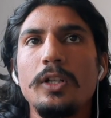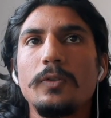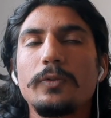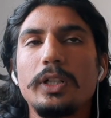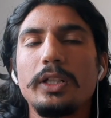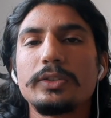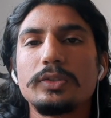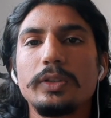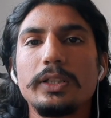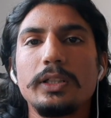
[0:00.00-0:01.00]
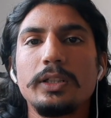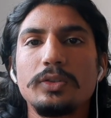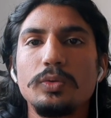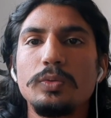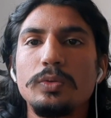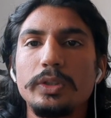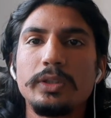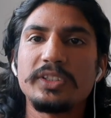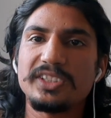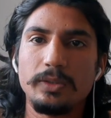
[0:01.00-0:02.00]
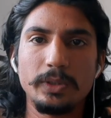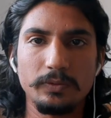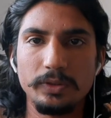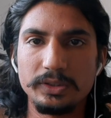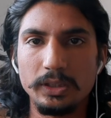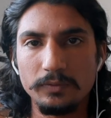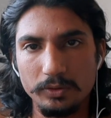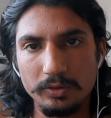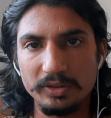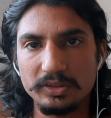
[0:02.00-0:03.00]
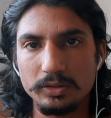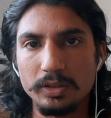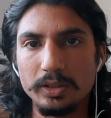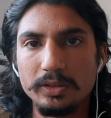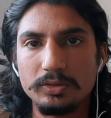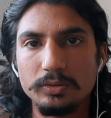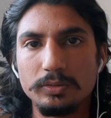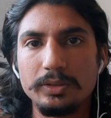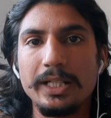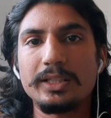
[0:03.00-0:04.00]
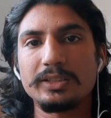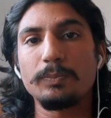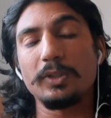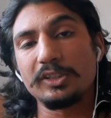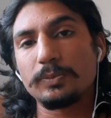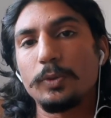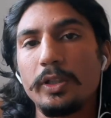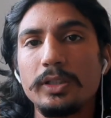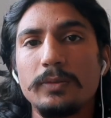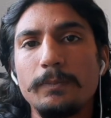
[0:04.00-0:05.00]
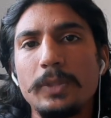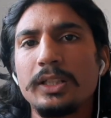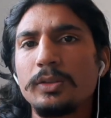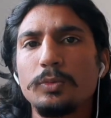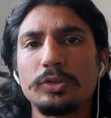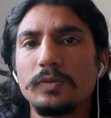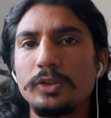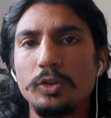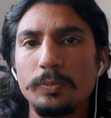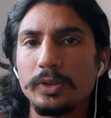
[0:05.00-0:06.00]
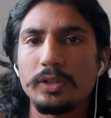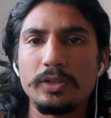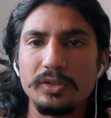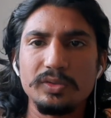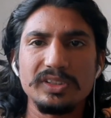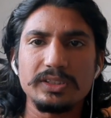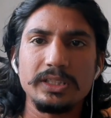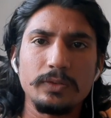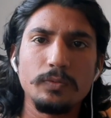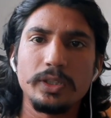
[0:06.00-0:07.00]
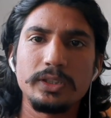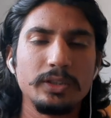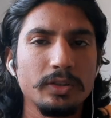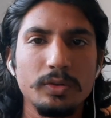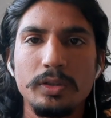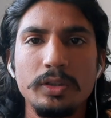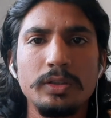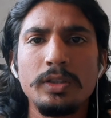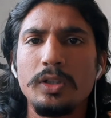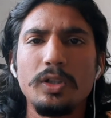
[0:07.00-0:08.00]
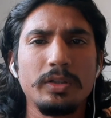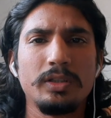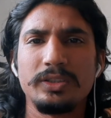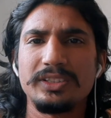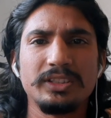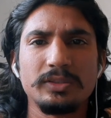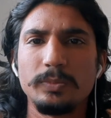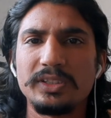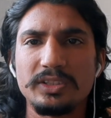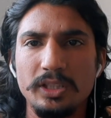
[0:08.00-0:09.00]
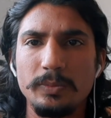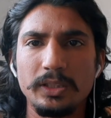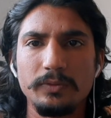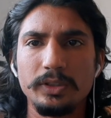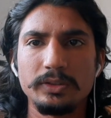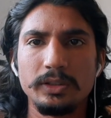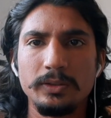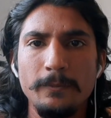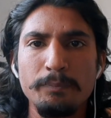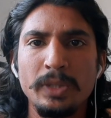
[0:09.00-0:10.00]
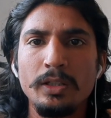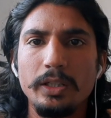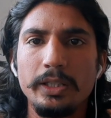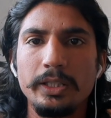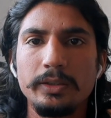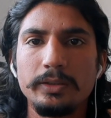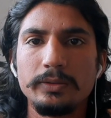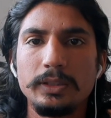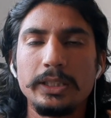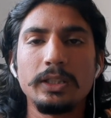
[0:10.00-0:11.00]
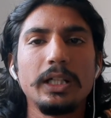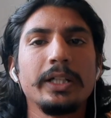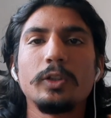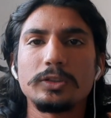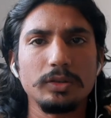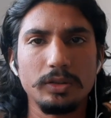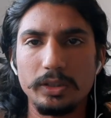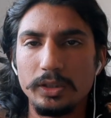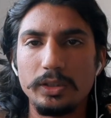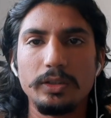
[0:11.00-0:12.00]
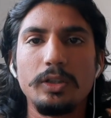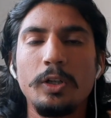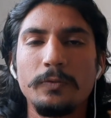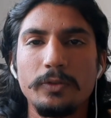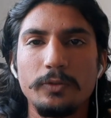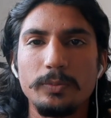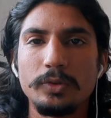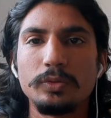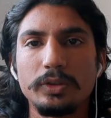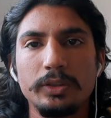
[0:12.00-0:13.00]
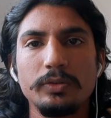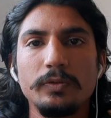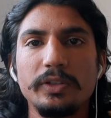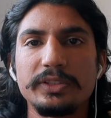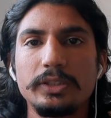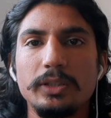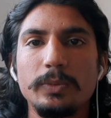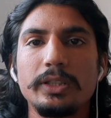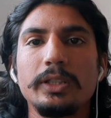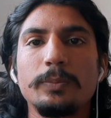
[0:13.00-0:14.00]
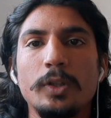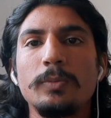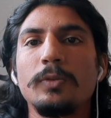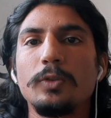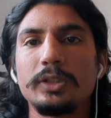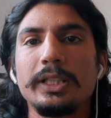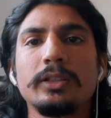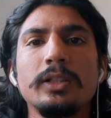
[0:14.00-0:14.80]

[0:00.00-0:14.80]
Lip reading: France you get a 2-year stay back visa after your study, so that is a plus point. Like in most of the European countries you just get 1 year or a 6 month stay back visa. And like I also got a offer from UK university, but the problem was like